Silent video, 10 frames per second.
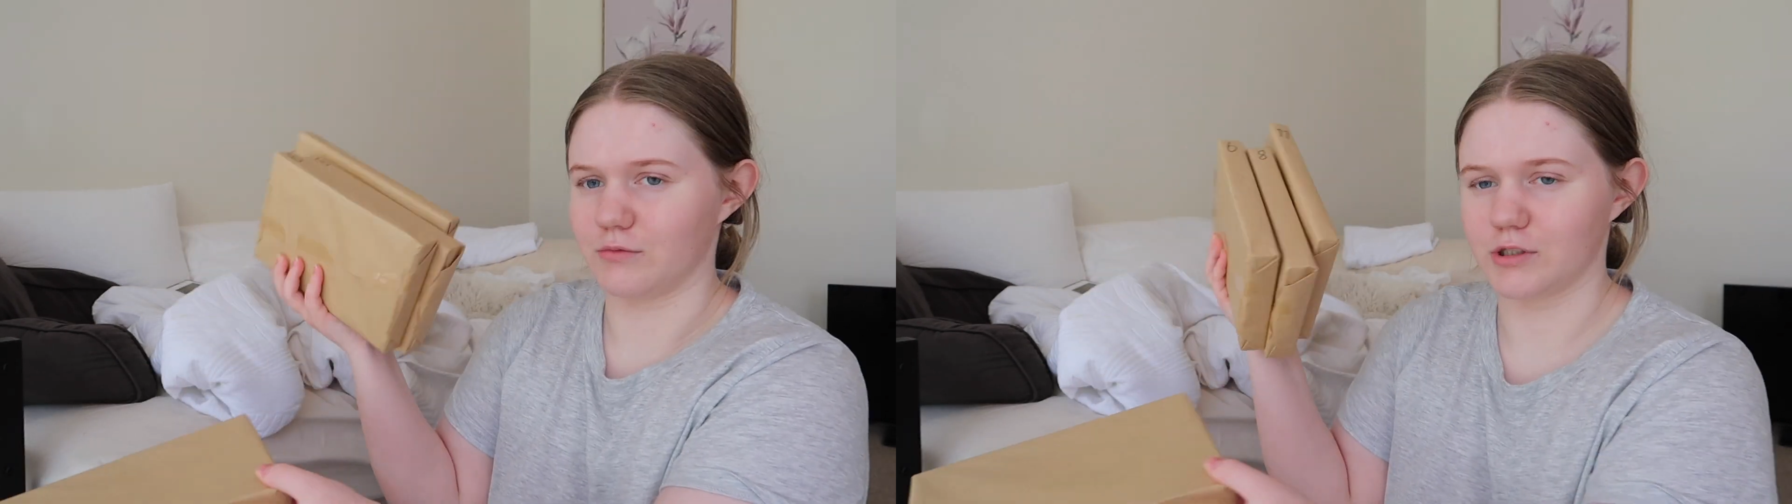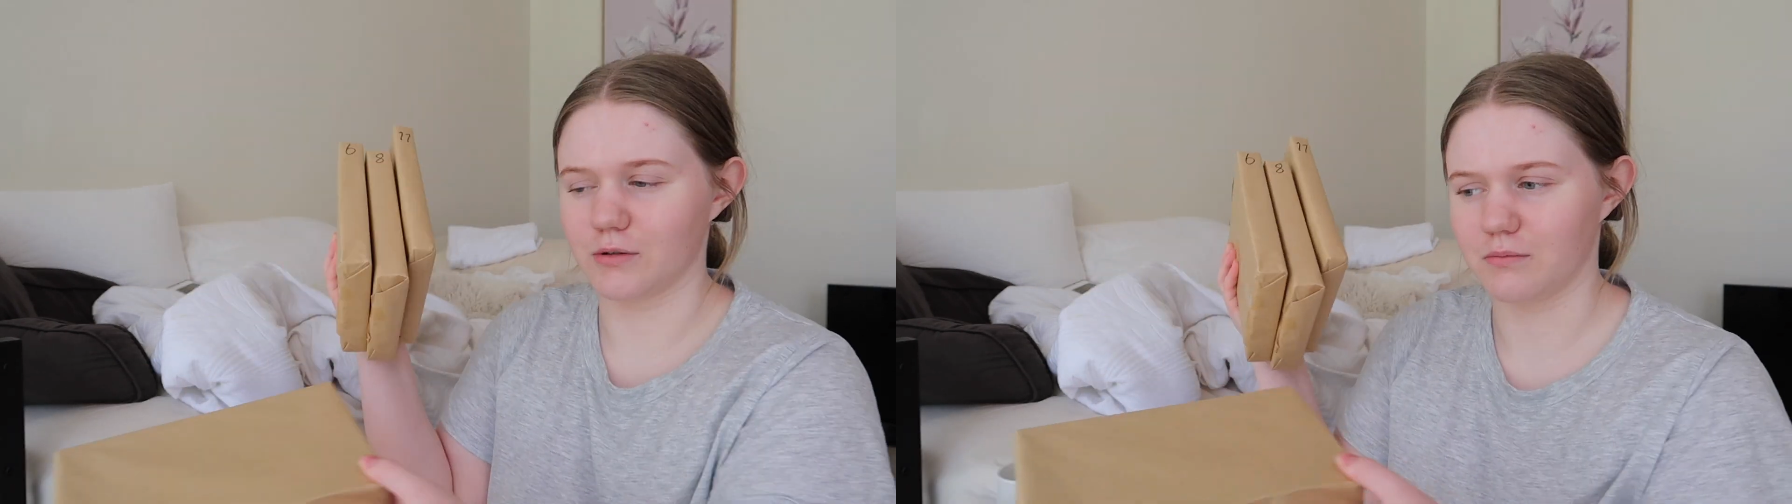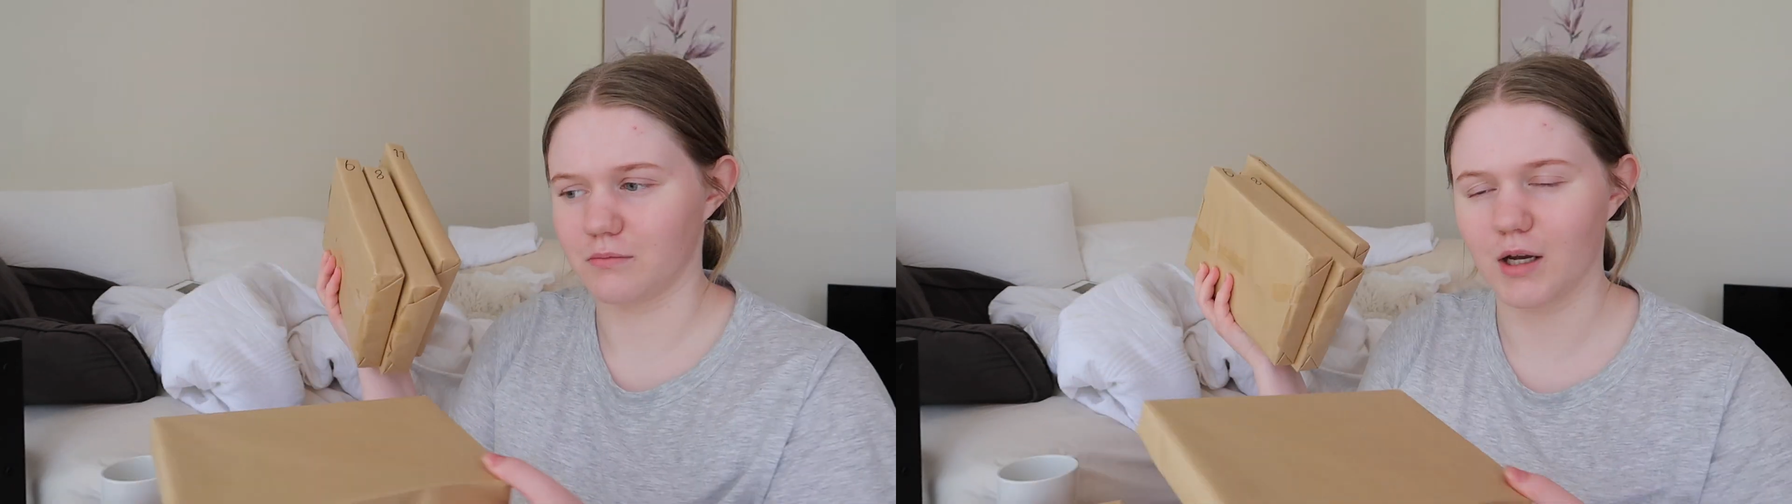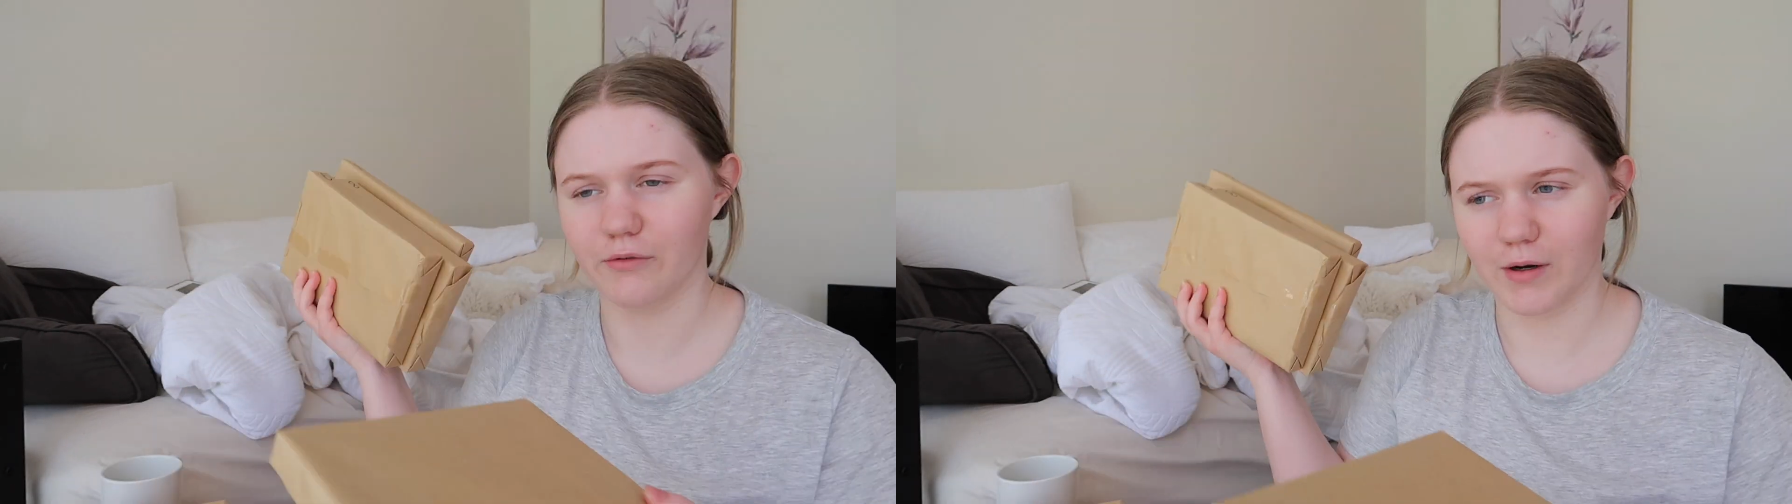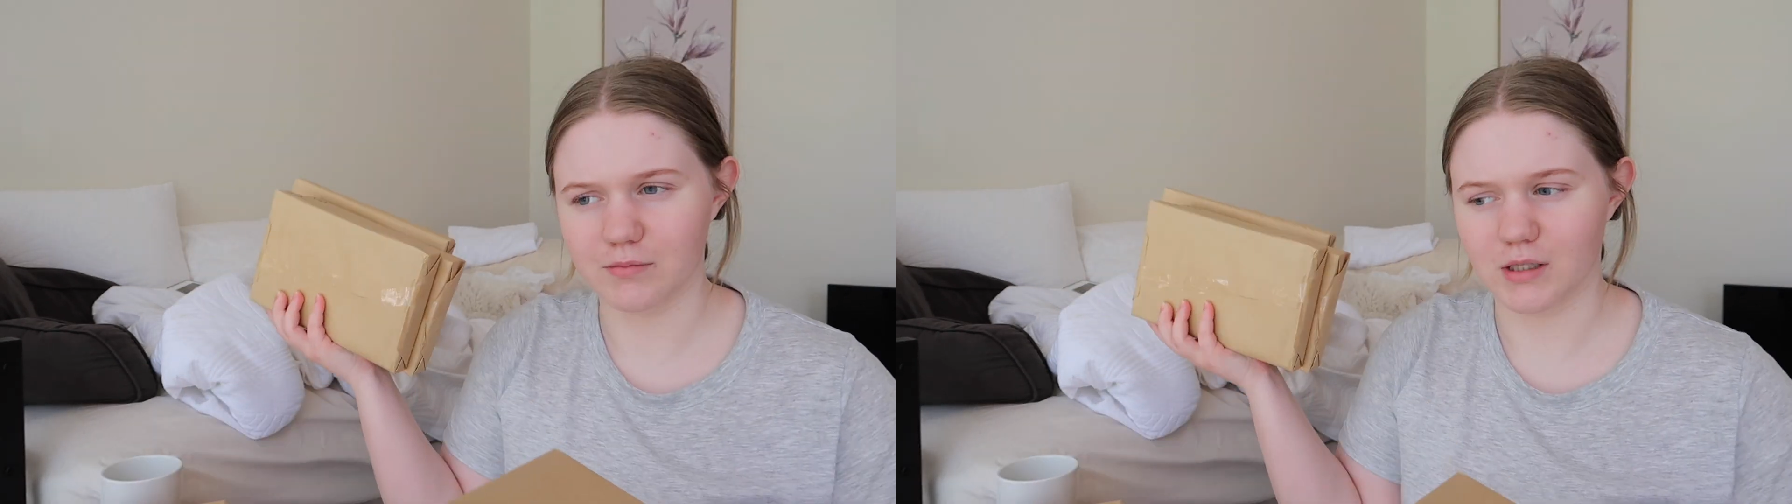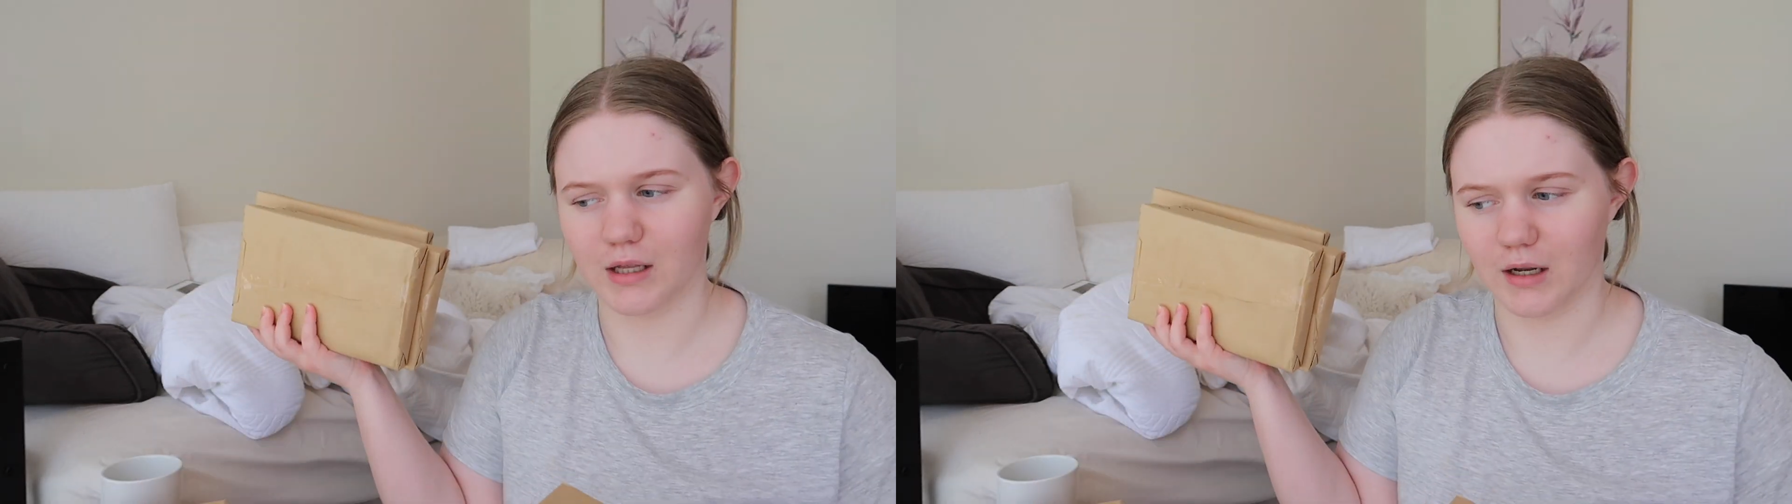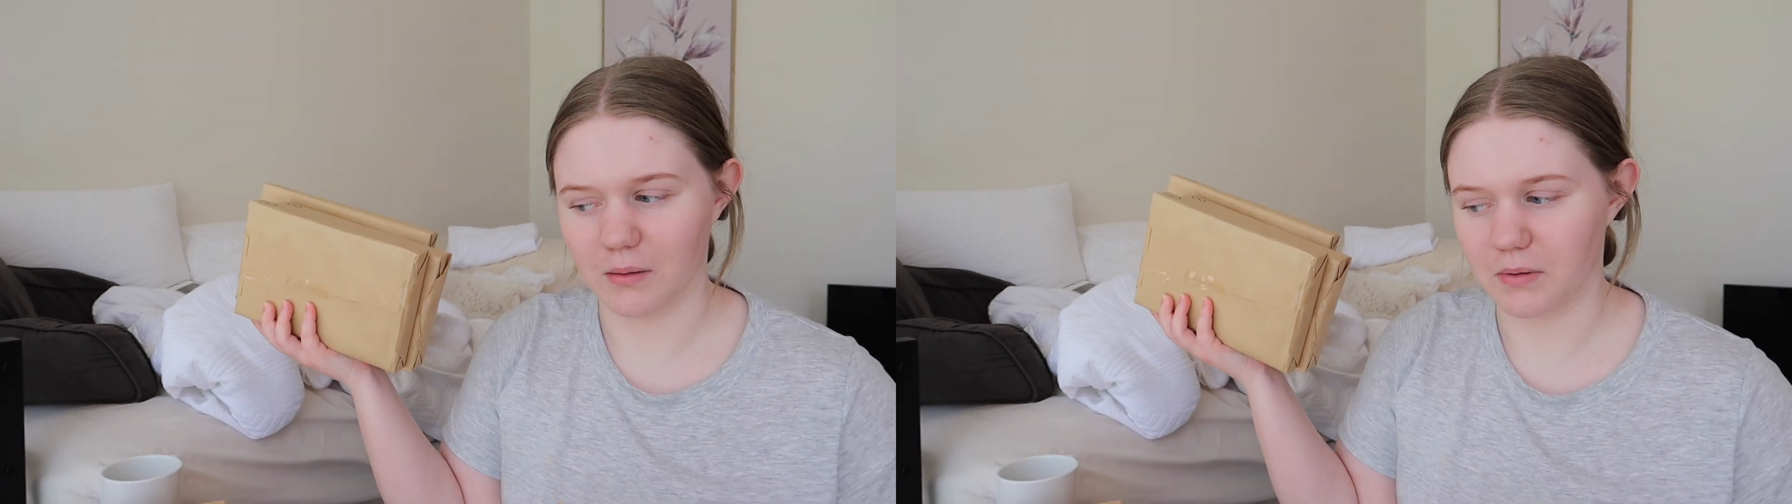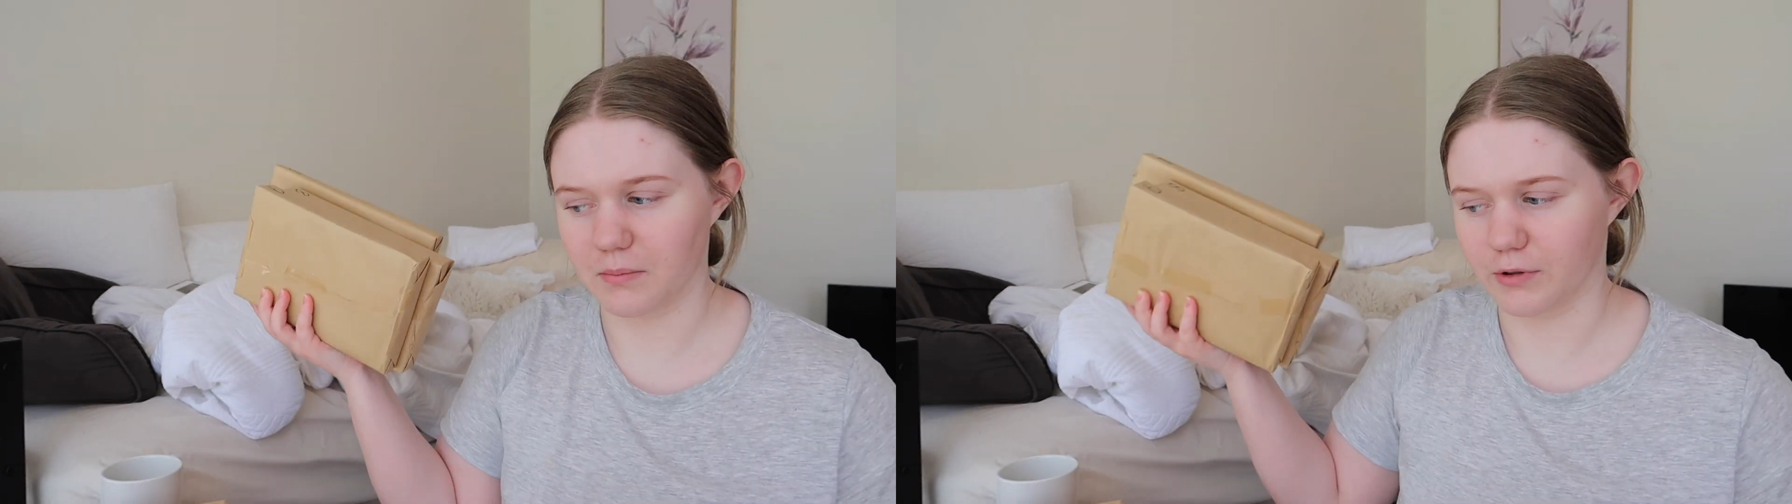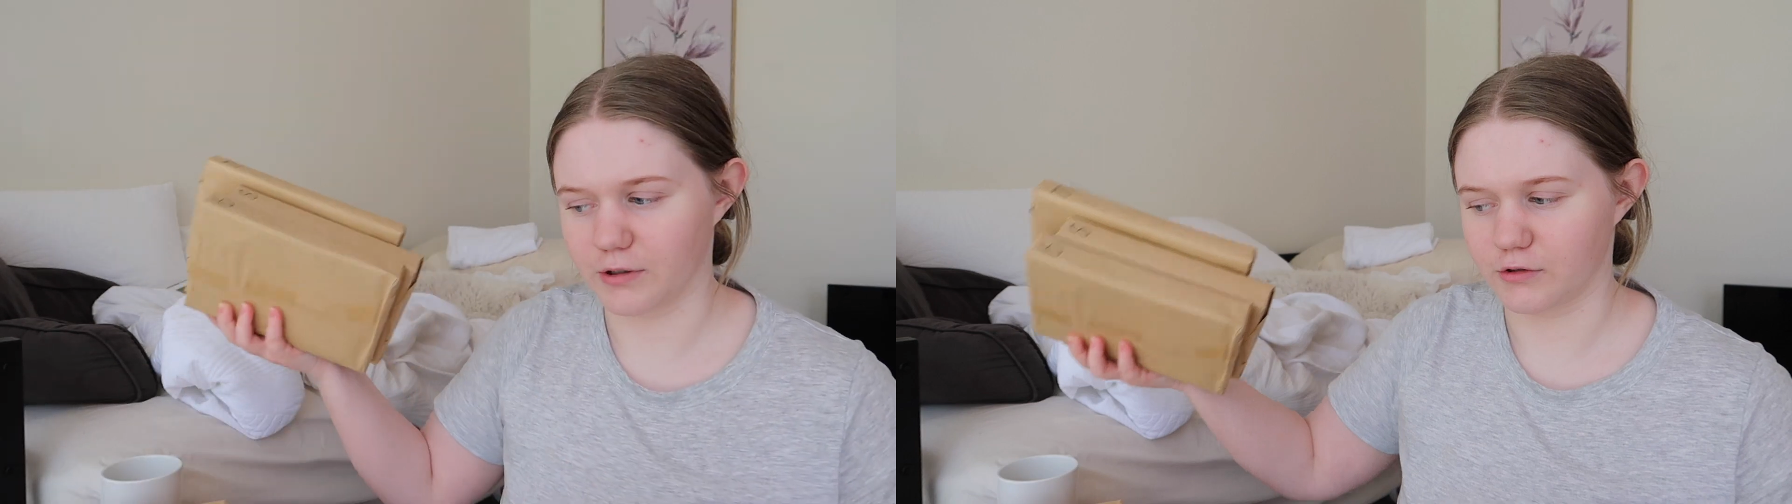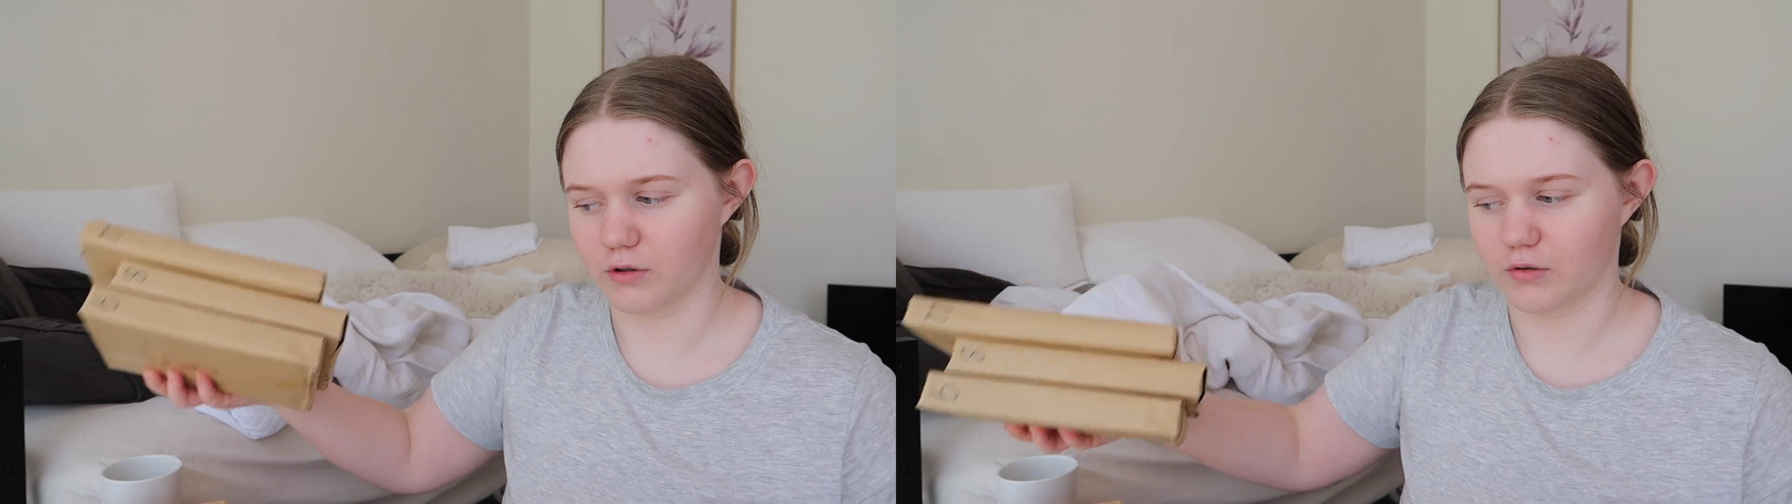which I wrapped that up, I'm pretty sure.